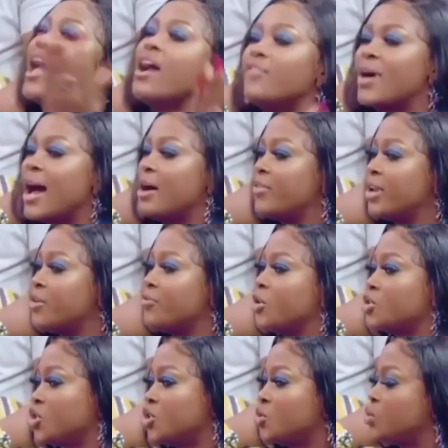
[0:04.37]
ever have any
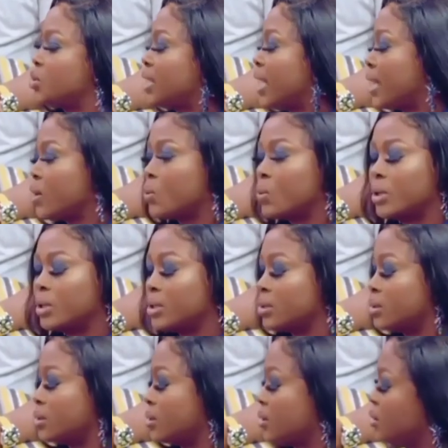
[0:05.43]
photo shoot with anyone?
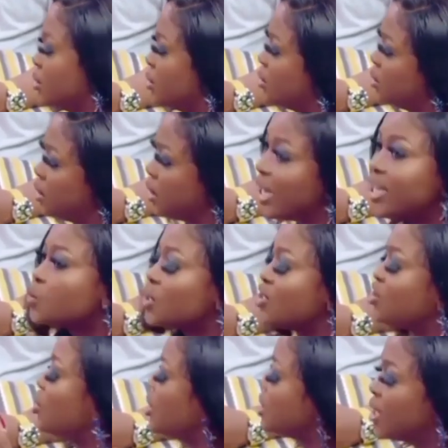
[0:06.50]
It
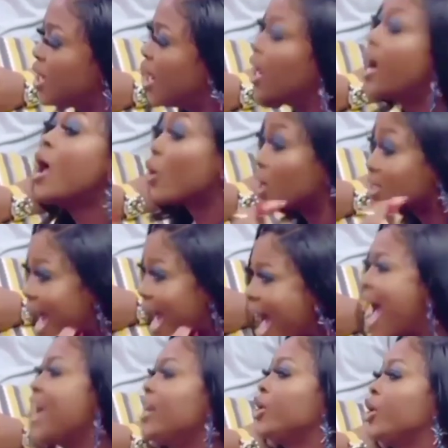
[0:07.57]
was just her, because
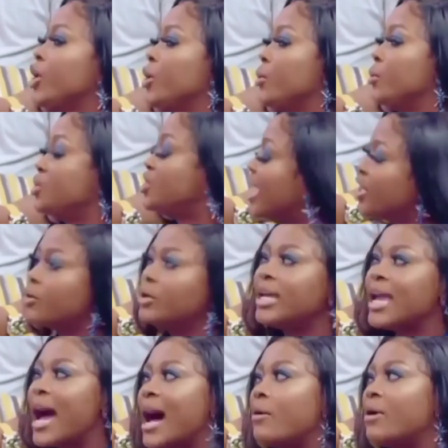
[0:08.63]
I knew
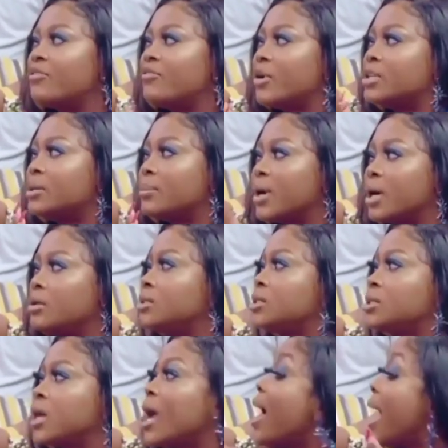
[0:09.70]
genuinely how I felt about
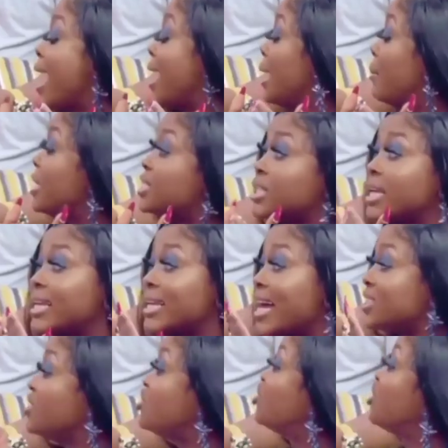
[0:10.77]
Lucy, and it
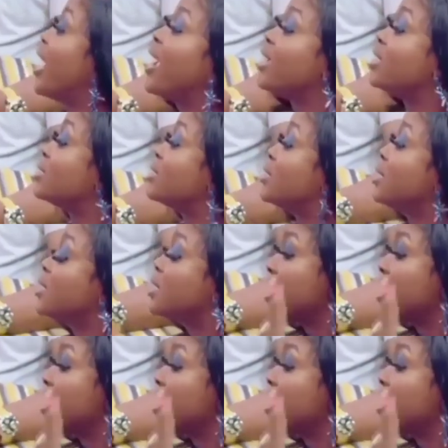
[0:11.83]
hasn't changed.